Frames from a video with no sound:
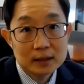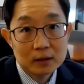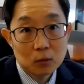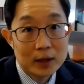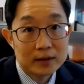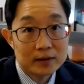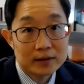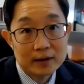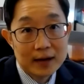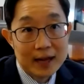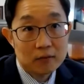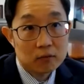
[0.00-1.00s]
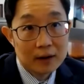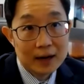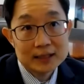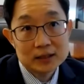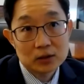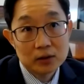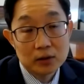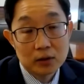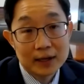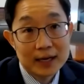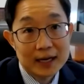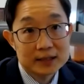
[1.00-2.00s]
whether they're at rest or
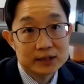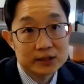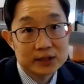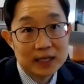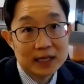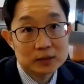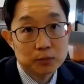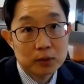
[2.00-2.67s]
during exercise,